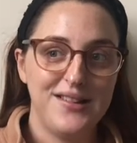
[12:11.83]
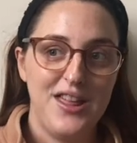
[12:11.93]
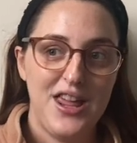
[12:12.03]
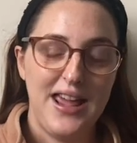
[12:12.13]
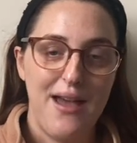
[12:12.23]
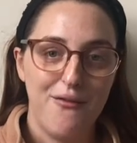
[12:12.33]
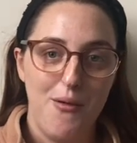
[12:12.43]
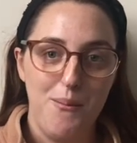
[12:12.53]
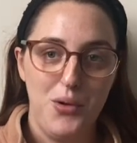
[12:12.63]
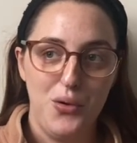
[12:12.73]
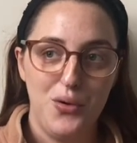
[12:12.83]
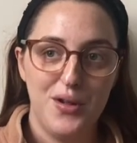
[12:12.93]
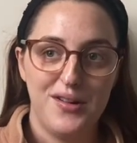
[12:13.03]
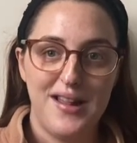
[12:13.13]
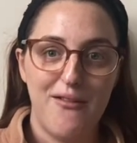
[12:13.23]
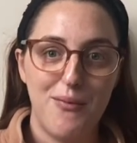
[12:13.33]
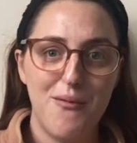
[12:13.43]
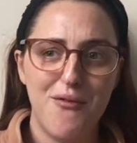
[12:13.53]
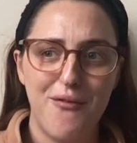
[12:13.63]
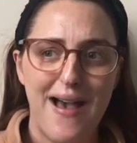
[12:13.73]
that you get from Boots have
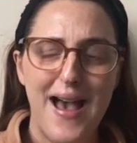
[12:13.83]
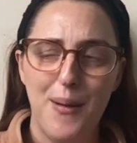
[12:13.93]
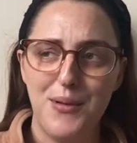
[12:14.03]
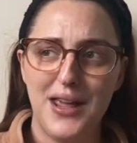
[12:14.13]
been fab.